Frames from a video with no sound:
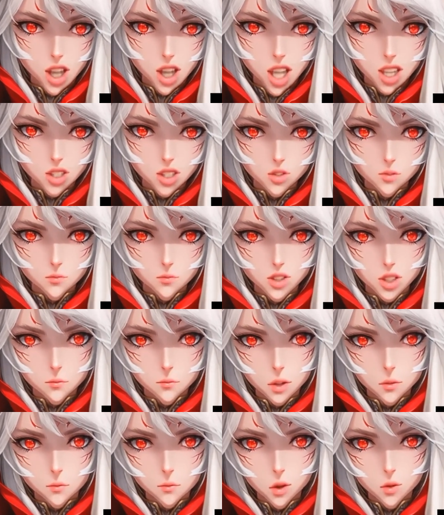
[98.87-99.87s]
I could feel
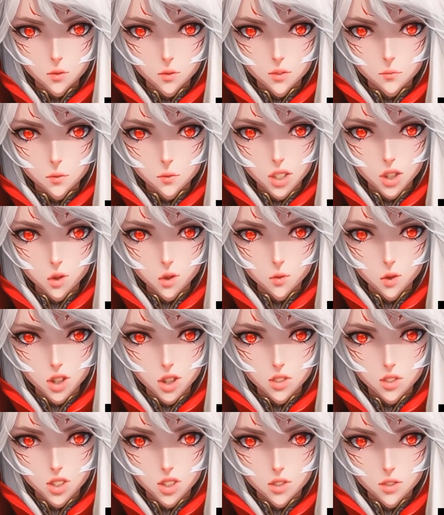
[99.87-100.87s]
my bones being
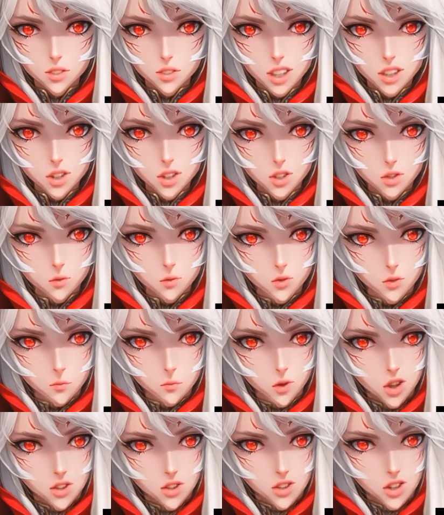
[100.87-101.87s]
crushed under that huge
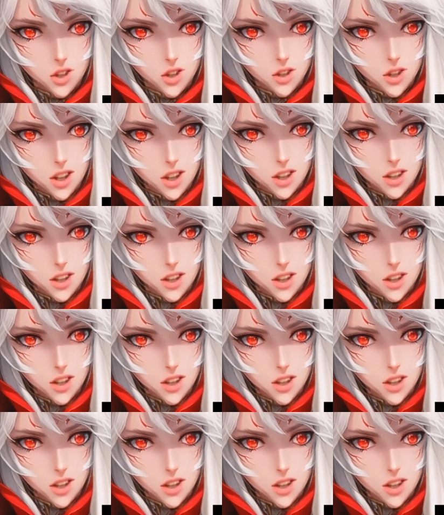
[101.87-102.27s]
pressure.